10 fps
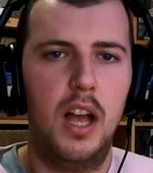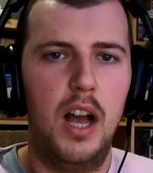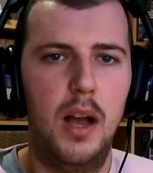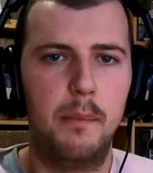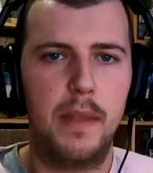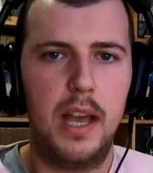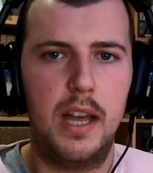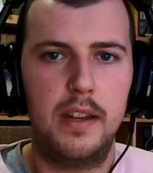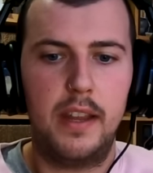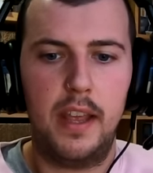um,
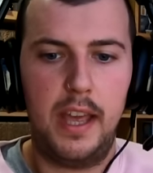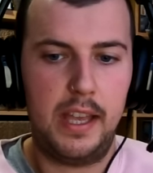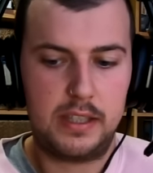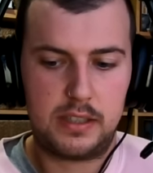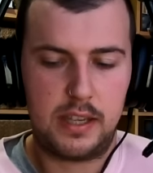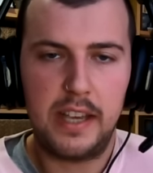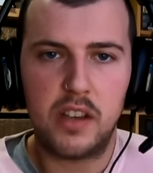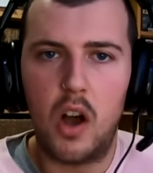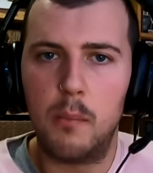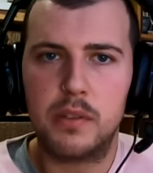and his his
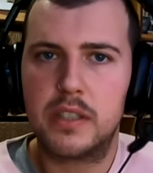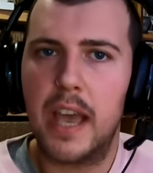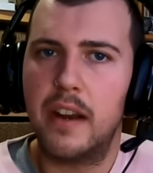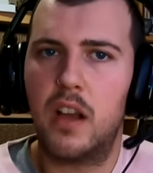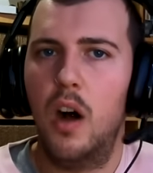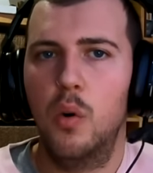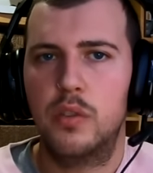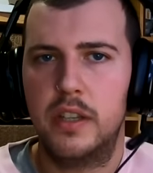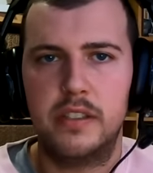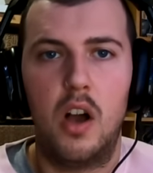arm's getting cold.
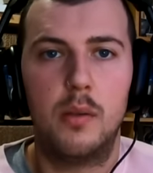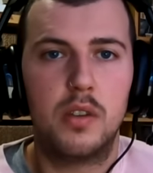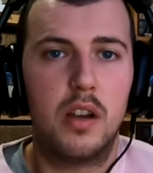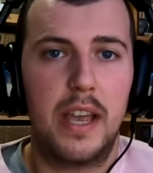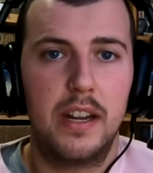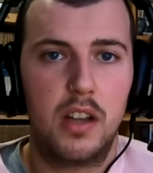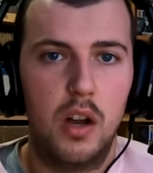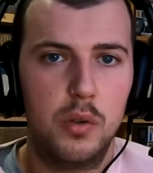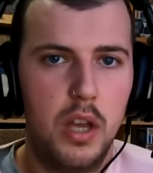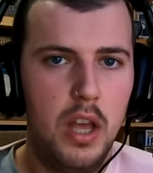His arms are getting cold.